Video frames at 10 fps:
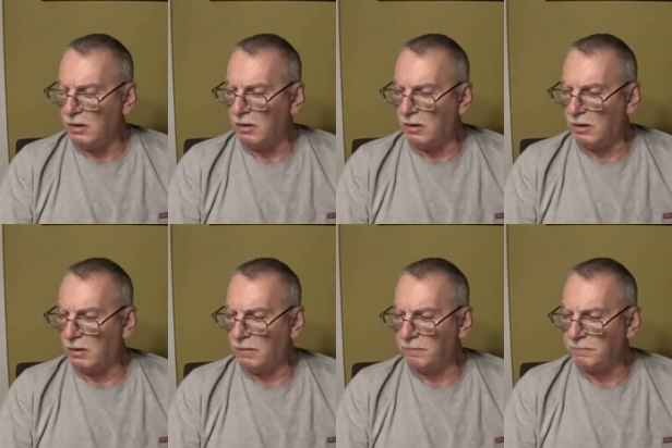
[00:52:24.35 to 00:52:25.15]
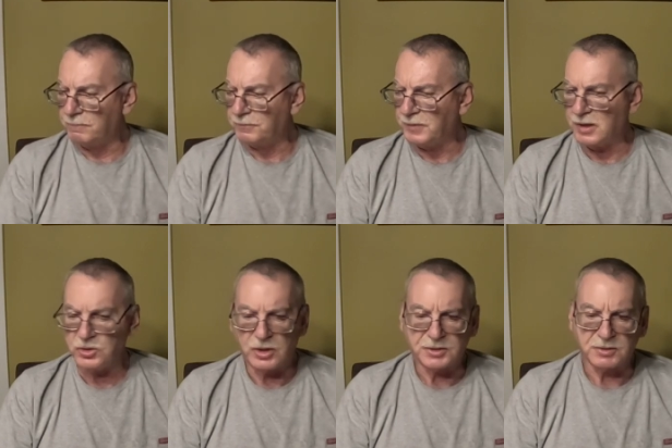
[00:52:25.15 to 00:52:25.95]
Then I
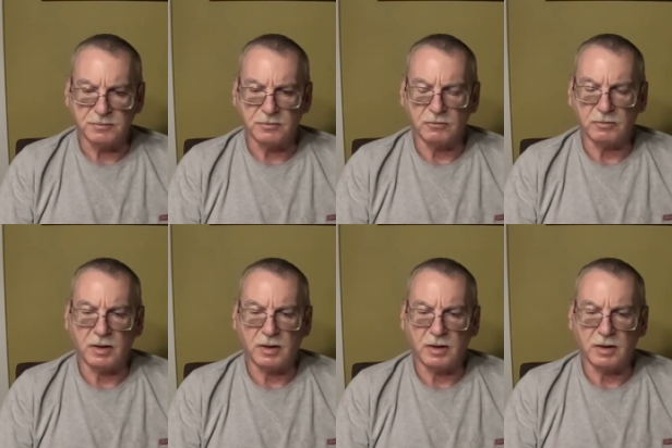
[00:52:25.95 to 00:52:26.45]
shot some